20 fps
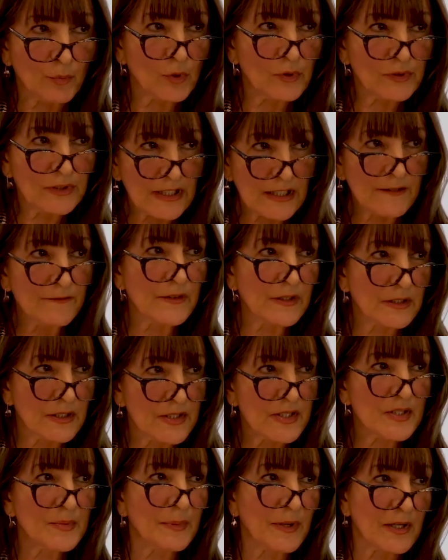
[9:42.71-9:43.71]
We're leaving
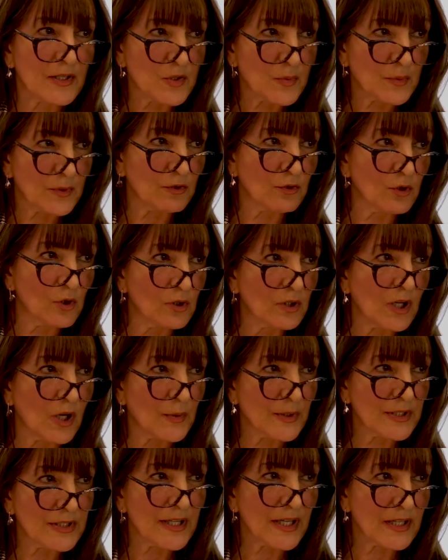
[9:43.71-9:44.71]
this space. We are all
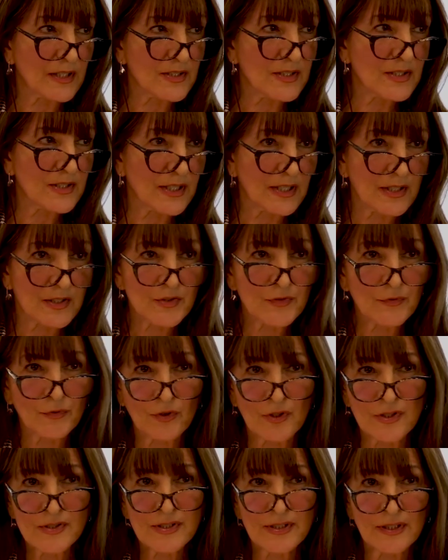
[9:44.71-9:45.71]
going downstairs for
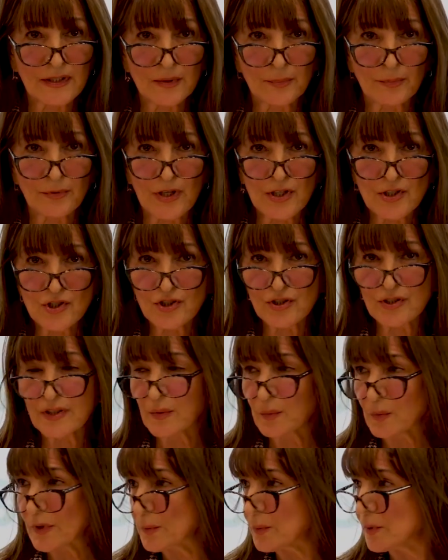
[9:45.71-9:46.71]
our celebration,
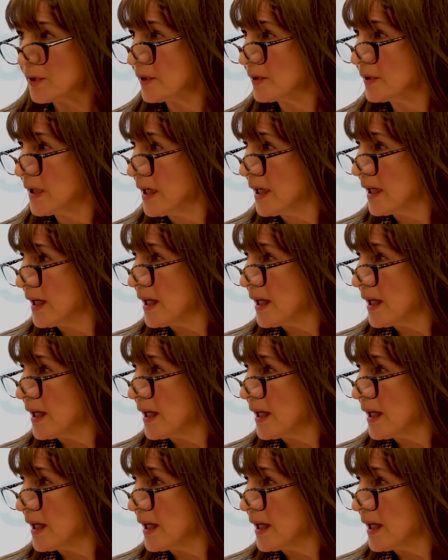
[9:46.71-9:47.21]
and we will